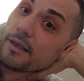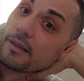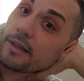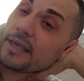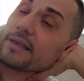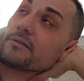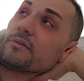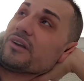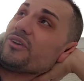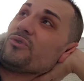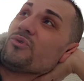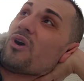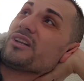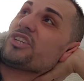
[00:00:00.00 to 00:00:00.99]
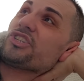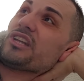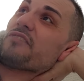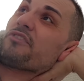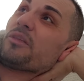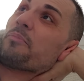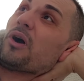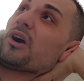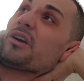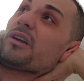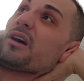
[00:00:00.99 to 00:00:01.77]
Like, are you auditioning for the part